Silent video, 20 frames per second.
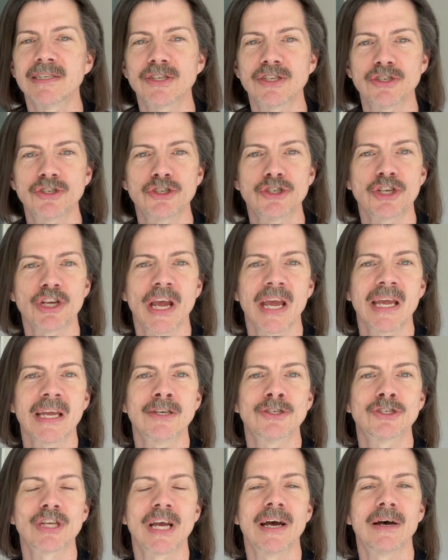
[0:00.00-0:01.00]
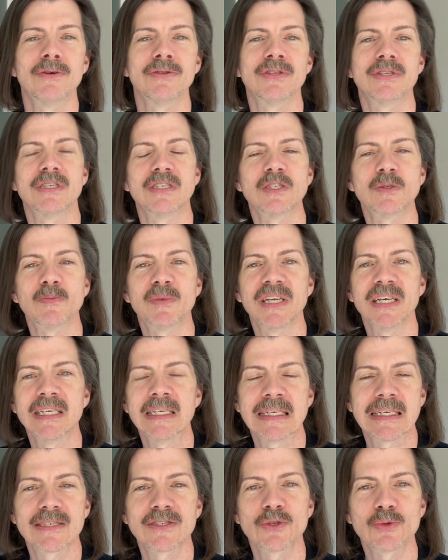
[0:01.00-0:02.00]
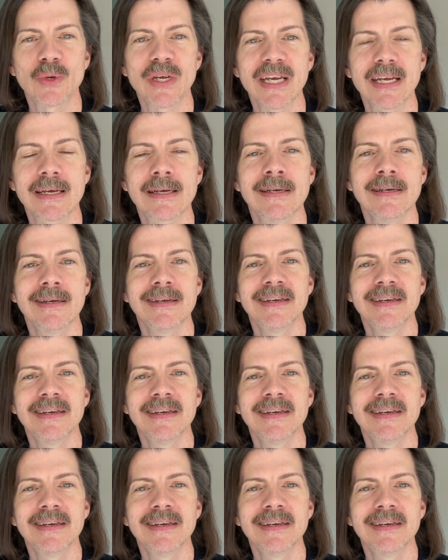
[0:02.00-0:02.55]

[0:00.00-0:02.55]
to change out the display next week.